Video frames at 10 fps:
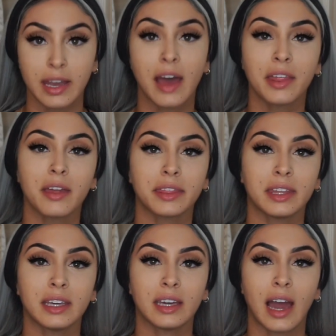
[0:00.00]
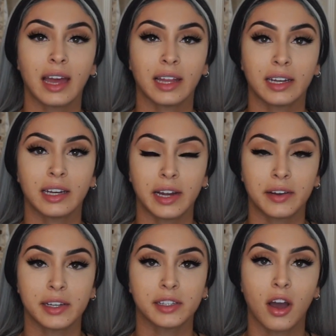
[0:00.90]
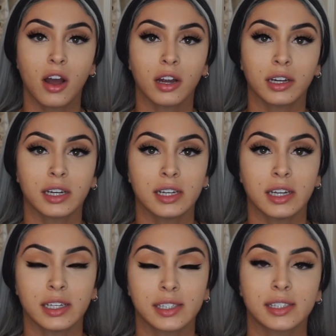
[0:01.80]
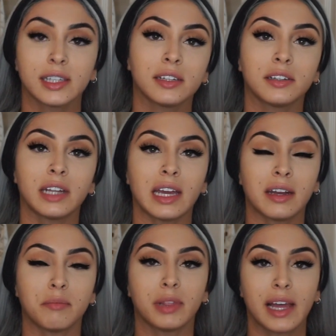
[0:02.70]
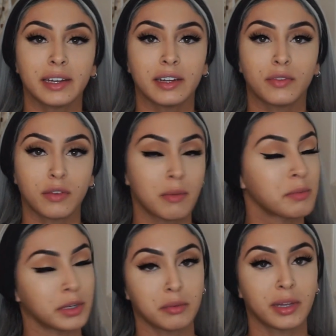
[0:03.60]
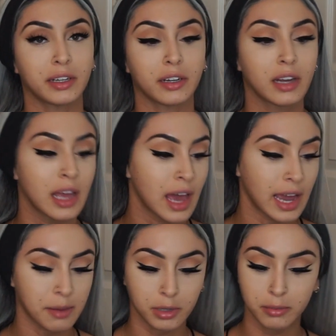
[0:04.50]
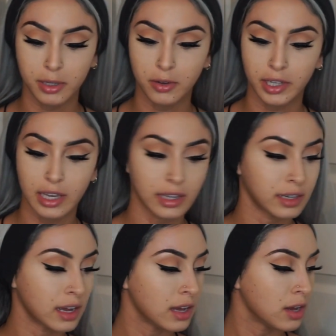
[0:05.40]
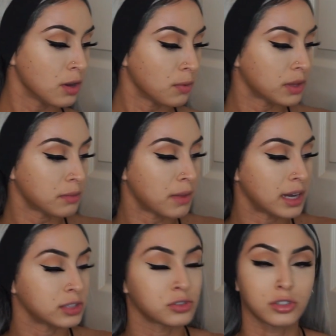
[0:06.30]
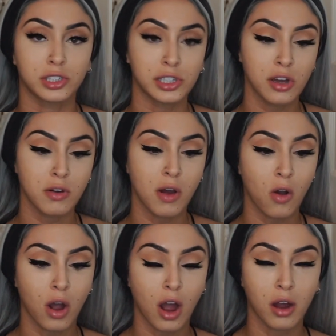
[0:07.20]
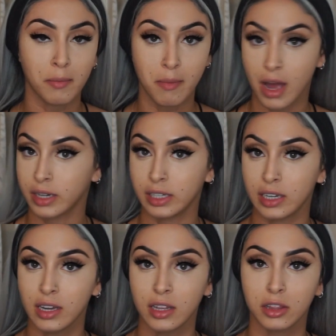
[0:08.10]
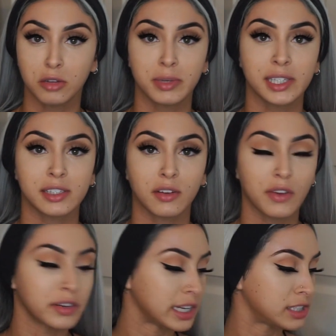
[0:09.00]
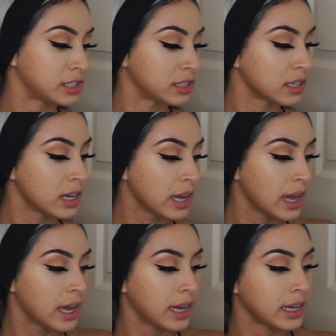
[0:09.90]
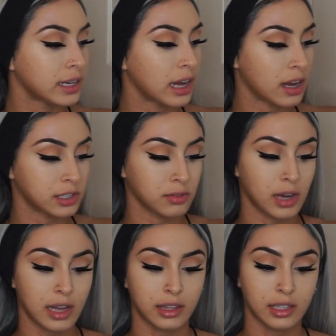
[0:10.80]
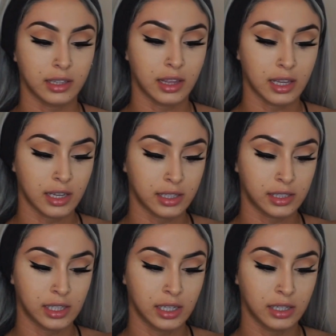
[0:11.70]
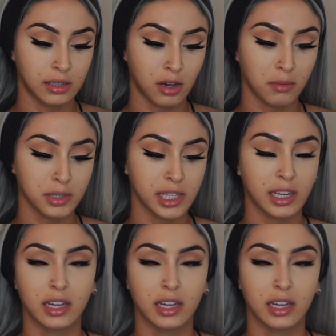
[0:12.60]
Now that the highlighted areas are concealed and blended from my beauty blender, I'm going to be going in with my Giorgio Armani Luminous Silk Foundation. And I also got this almost like